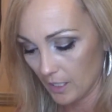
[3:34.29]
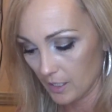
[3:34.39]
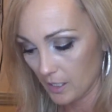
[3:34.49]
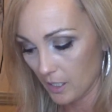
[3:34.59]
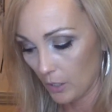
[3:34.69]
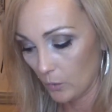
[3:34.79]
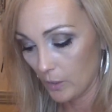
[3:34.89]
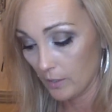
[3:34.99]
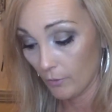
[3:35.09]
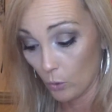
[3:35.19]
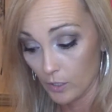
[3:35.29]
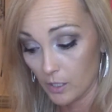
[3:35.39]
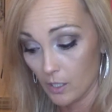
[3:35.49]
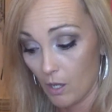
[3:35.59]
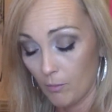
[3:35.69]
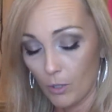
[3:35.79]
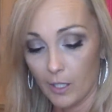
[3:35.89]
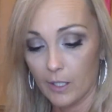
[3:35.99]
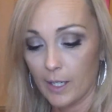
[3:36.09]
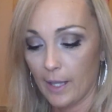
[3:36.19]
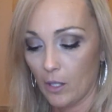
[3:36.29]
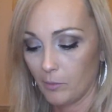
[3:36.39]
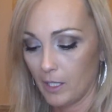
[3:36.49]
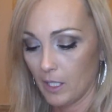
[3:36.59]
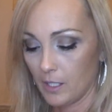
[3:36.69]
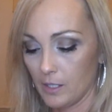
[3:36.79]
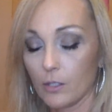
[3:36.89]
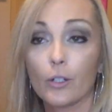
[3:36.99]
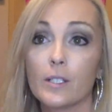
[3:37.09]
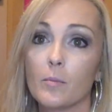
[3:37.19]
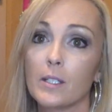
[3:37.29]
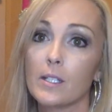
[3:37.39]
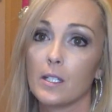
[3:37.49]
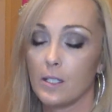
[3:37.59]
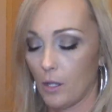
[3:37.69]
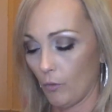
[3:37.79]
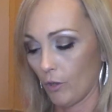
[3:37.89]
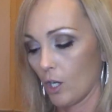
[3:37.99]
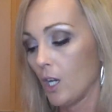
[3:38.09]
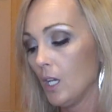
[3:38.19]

And so of course it's all marked down because Christmas is over.